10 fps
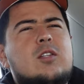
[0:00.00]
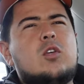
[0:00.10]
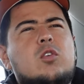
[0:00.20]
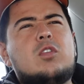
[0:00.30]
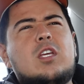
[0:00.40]
Do
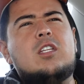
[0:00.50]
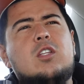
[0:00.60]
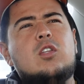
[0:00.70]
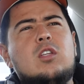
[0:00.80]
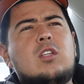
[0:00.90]
you think,
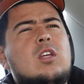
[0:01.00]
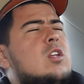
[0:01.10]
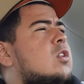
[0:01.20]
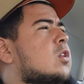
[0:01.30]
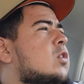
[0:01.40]

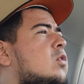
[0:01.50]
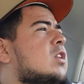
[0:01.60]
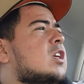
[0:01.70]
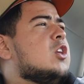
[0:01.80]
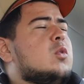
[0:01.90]
do you
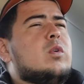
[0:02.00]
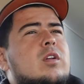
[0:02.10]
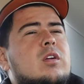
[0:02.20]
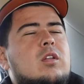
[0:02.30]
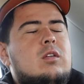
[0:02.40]
think you
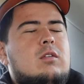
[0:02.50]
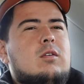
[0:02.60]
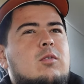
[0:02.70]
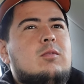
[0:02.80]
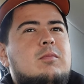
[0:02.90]
would've... Oh, and you
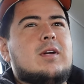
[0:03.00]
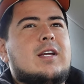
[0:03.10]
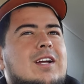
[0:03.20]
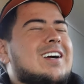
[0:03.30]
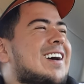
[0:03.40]
fucked up in
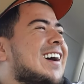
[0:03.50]
English?